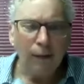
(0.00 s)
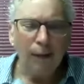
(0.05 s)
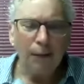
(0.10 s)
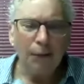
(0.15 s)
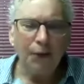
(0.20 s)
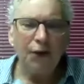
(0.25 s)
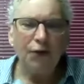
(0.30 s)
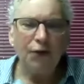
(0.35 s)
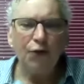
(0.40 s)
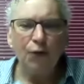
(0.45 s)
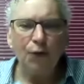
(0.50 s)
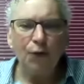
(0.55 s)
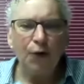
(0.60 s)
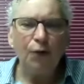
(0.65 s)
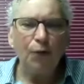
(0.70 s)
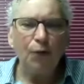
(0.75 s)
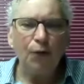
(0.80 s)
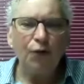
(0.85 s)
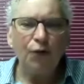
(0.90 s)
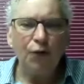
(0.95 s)
I mean, so in
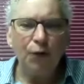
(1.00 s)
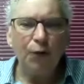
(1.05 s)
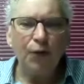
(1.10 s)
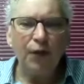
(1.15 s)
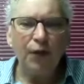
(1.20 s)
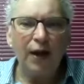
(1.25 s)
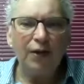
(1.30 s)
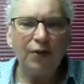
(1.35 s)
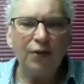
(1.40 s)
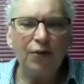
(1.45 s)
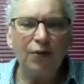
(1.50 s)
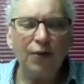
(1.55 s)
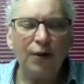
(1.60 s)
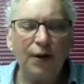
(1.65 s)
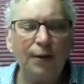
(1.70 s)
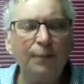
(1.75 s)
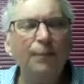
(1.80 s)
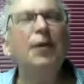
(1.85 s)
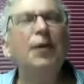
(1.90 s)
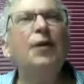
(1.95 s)
other words,
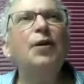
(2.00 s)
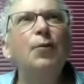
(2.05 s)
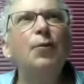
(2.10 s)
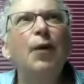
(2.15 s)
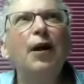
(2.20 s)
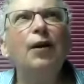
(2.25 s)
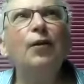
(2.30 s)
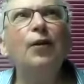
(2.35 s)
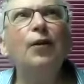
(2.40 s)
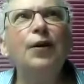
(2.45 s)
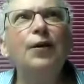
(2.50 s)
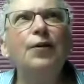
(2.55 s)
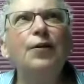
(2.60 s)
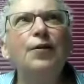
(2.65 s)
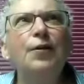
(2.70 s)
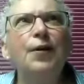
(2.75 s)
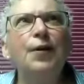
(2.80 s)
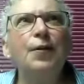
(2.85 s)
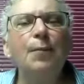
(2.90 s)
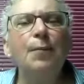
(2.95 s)
you might look at
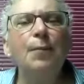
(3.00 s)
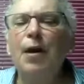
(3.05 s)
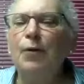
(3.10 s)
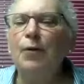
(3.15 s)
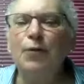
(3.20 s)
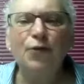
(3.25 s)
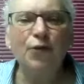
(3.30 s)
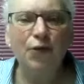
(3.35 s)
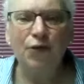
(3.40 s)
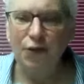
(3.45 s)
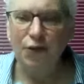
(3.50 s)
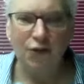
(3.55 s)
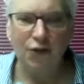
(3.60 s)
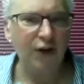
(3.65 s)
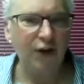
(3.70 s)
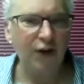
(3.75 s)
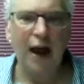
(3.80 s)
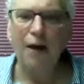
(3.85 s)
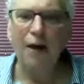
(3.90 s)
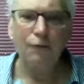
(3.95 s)
the mountains as a
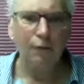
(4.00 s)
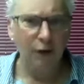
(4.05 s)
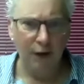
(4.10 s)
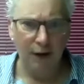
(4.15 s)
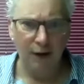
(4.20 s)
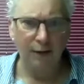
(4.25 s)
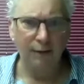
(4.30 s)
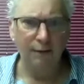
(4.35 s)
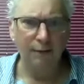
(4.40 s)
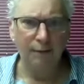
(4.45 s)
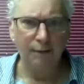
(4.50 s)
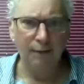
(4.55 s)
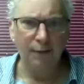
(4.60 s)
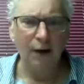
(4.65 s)
scaffolding